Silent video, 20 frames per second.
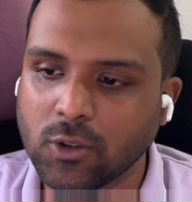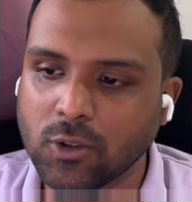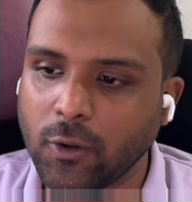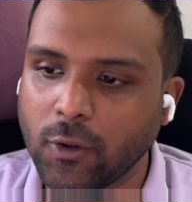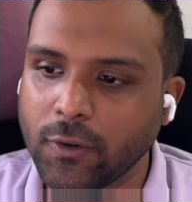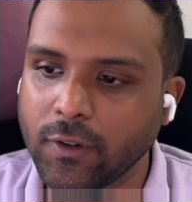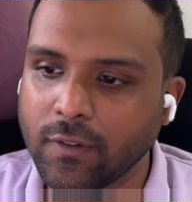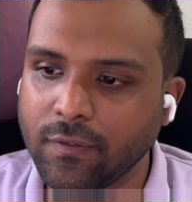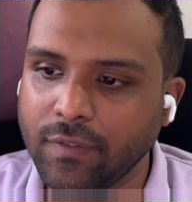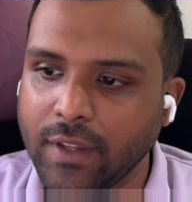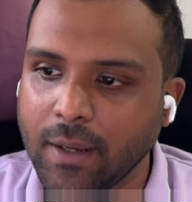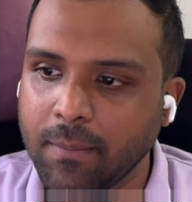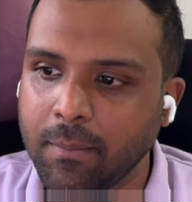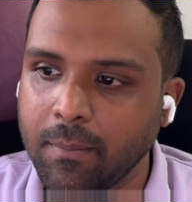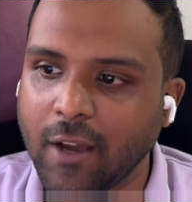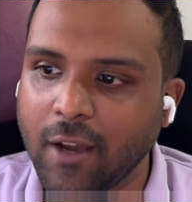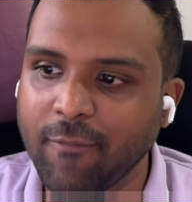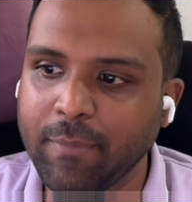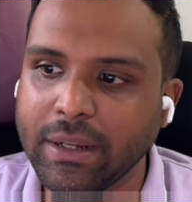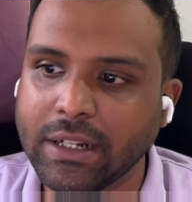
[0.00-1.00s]
All of them
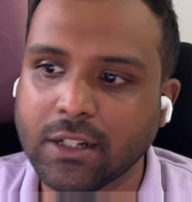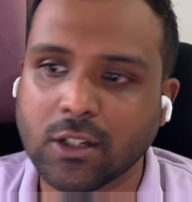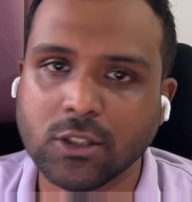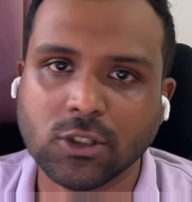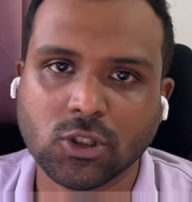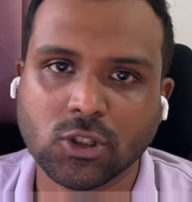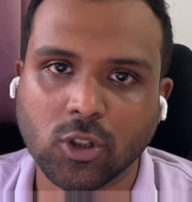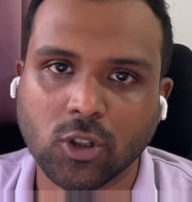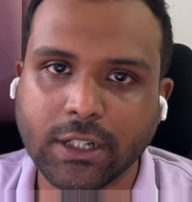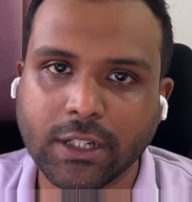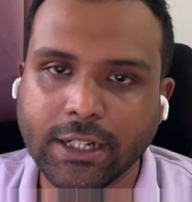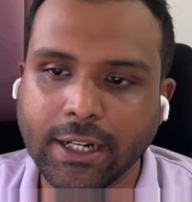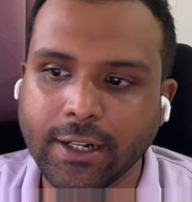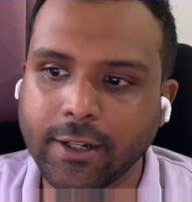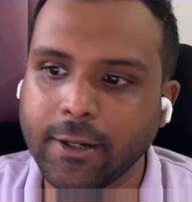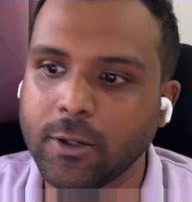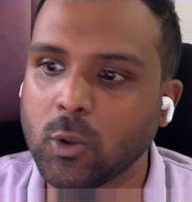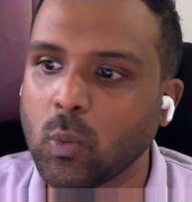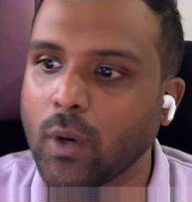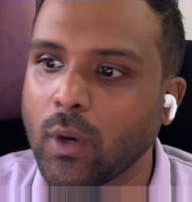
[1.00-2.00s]
have been
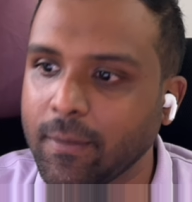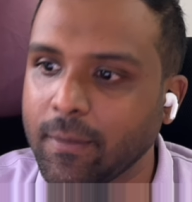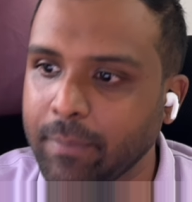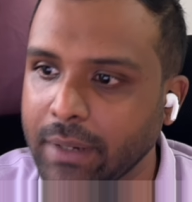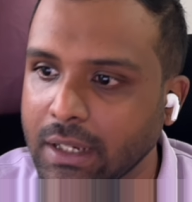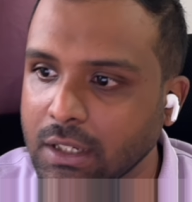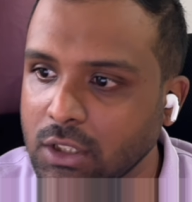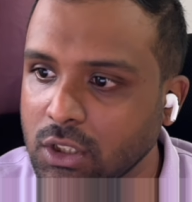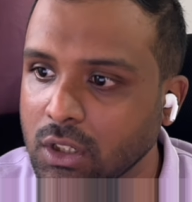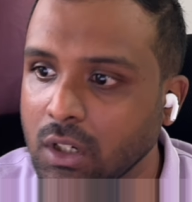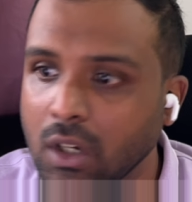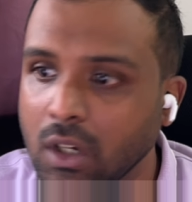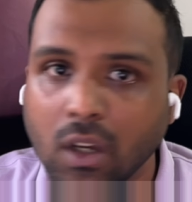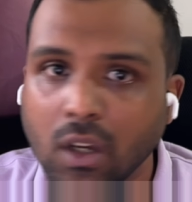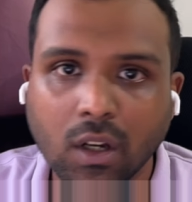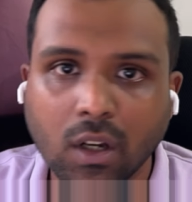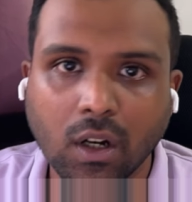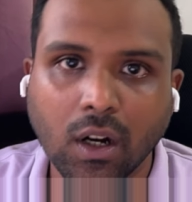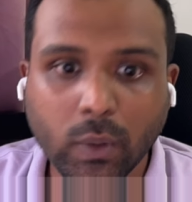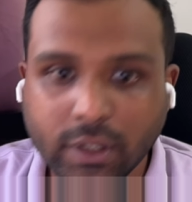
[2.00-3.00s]
consolidated to one page,
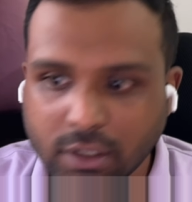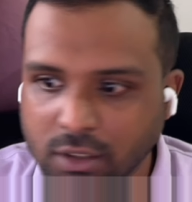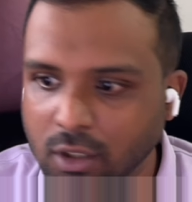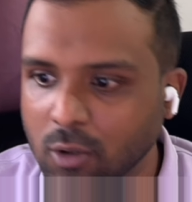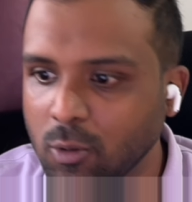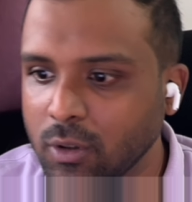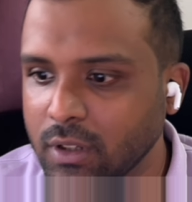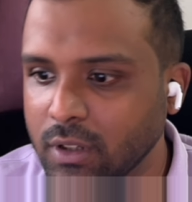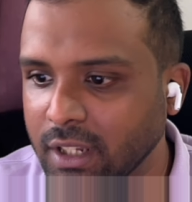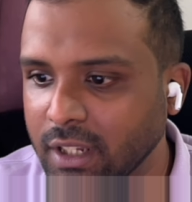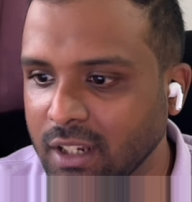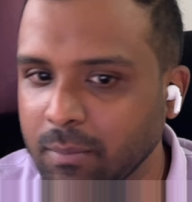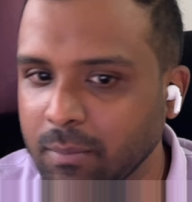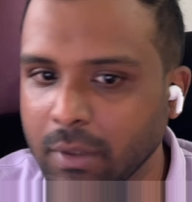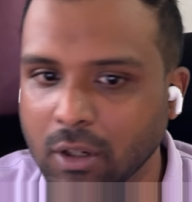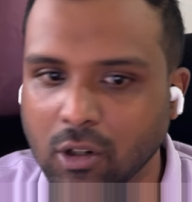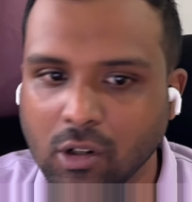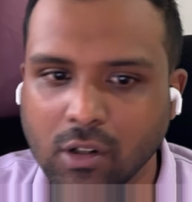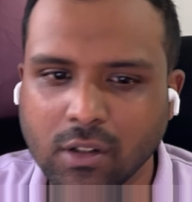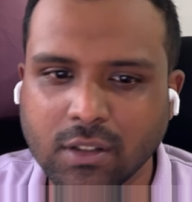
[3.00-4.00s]
which is a good
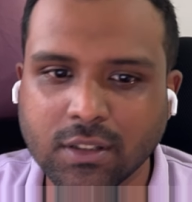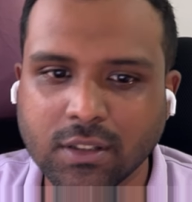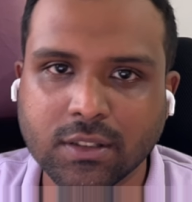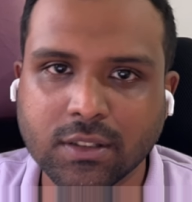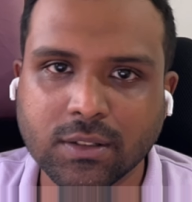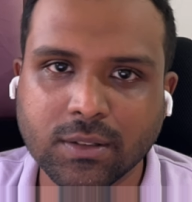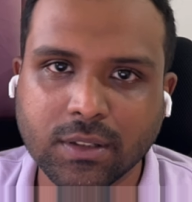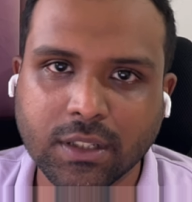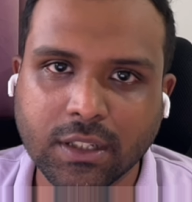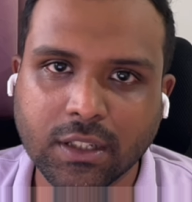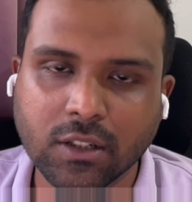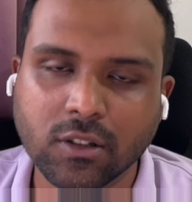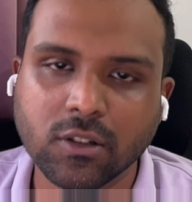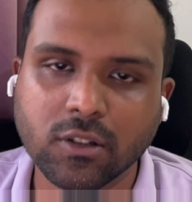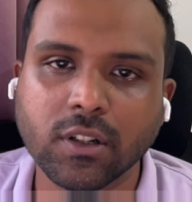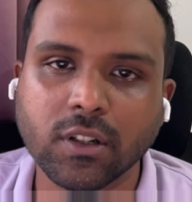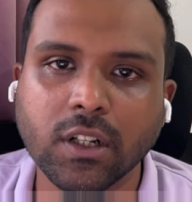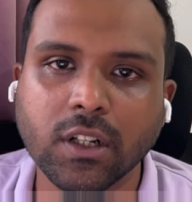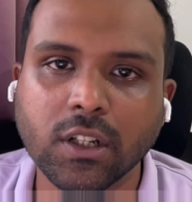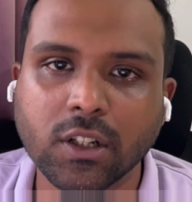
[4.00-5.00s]
because the
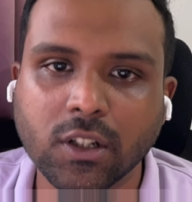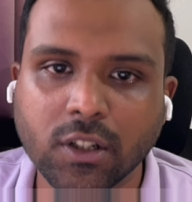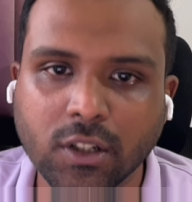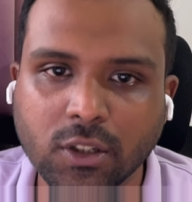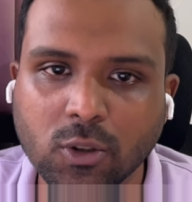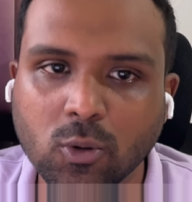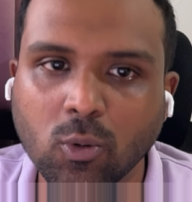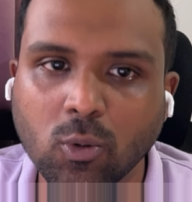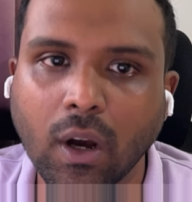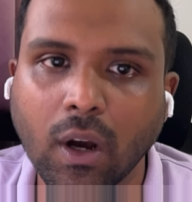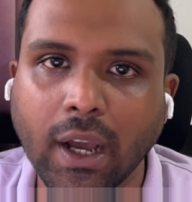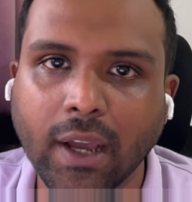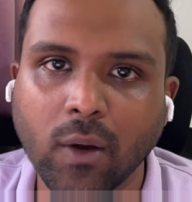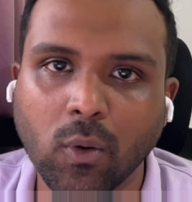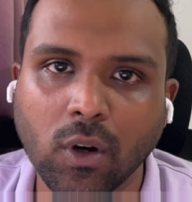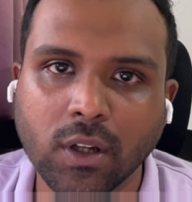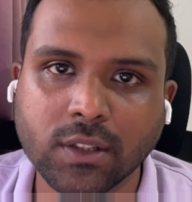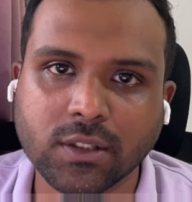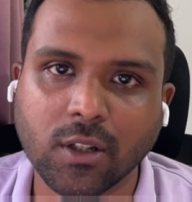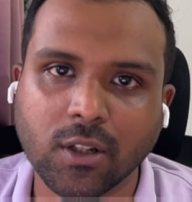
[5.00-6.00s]
earlier UI
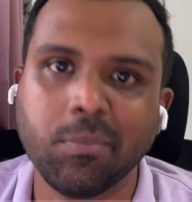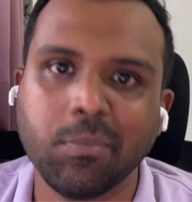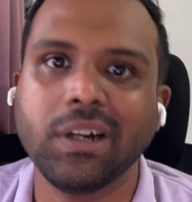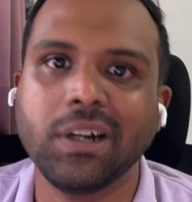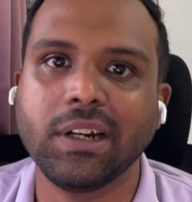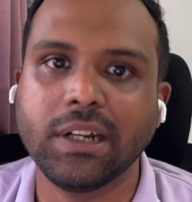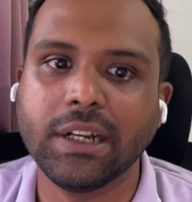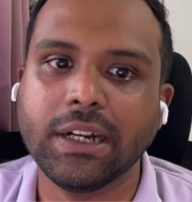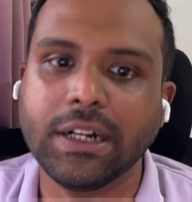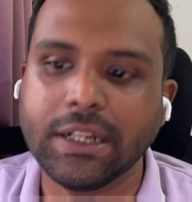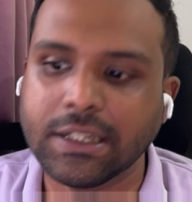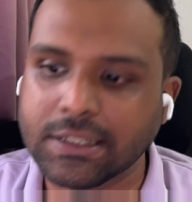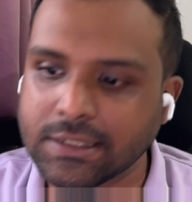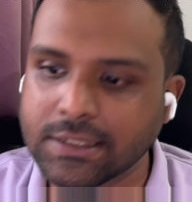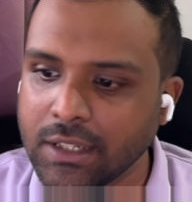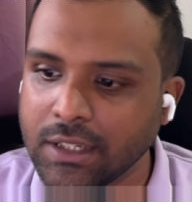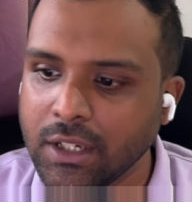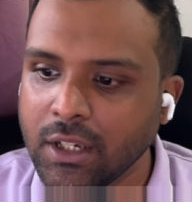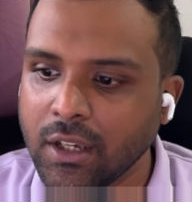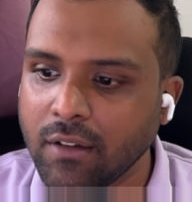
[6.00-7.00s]
was a bit
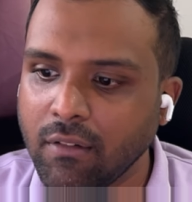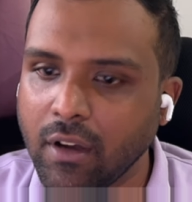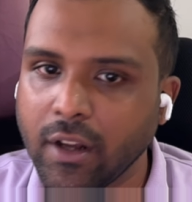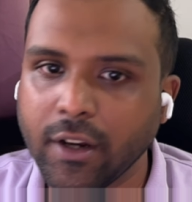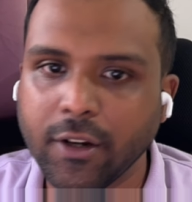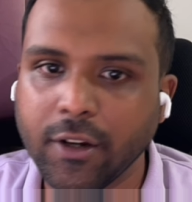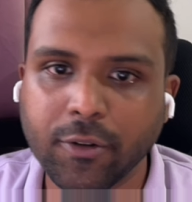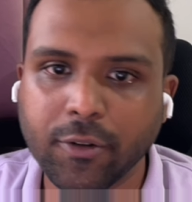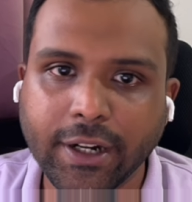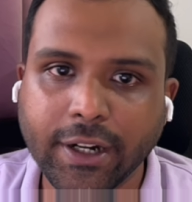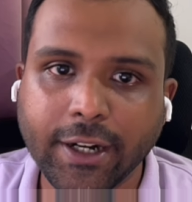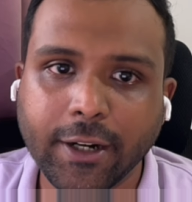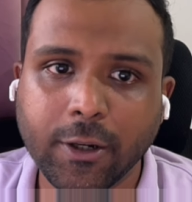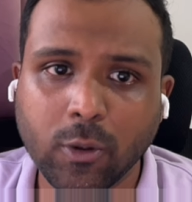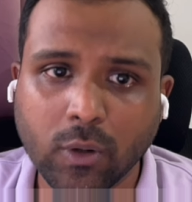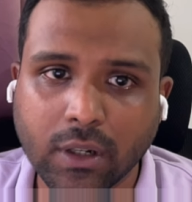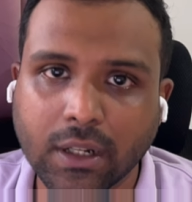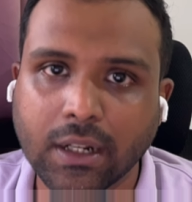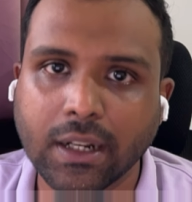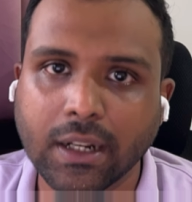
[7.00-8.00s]
tedious, wherein you needed
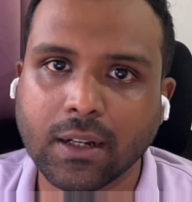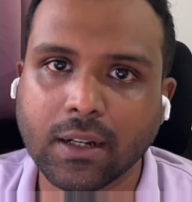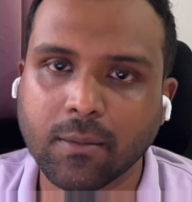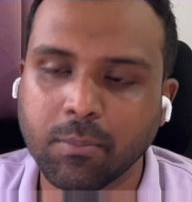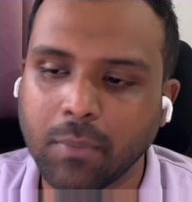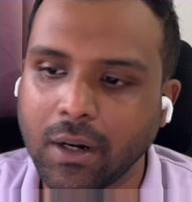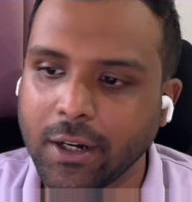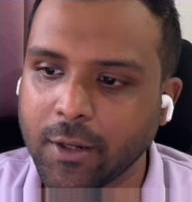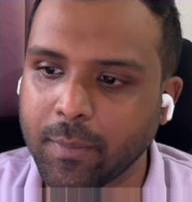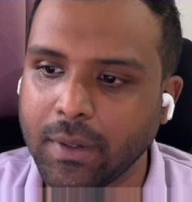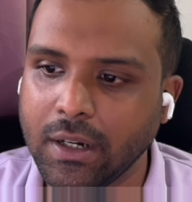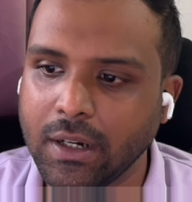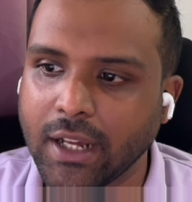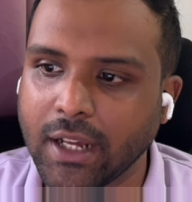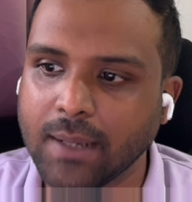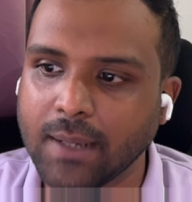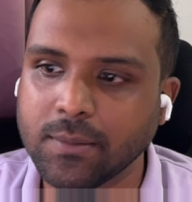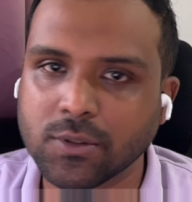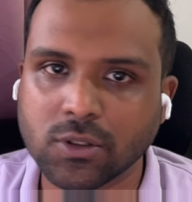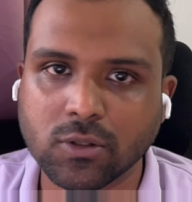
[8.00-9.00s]
to click multiple
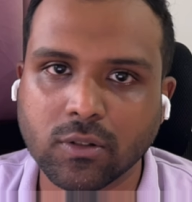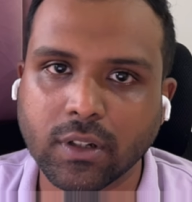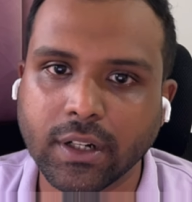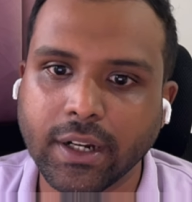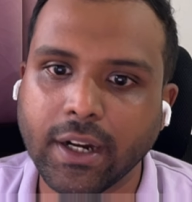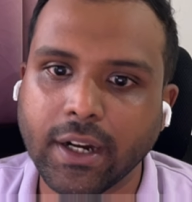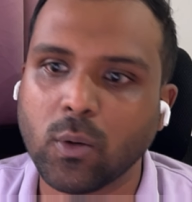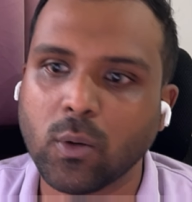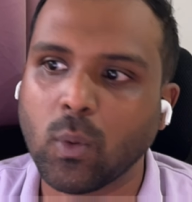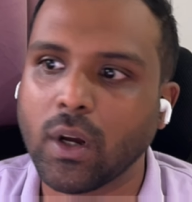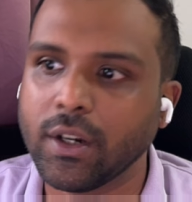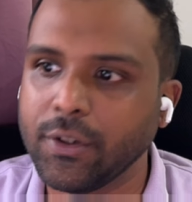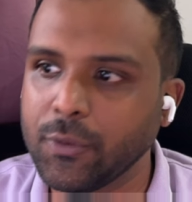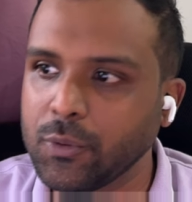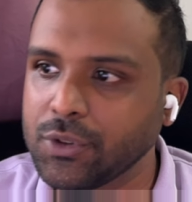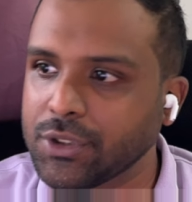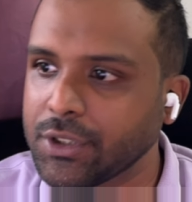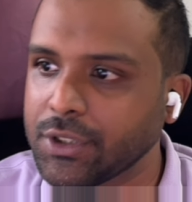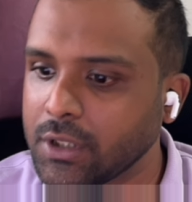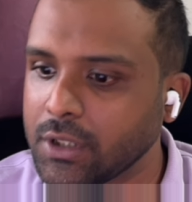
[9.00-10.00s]
times to create one
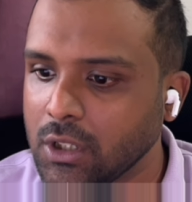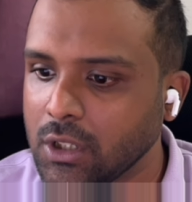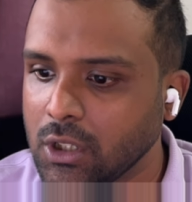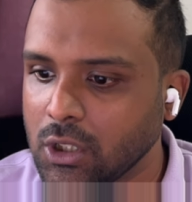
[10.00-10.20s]
user.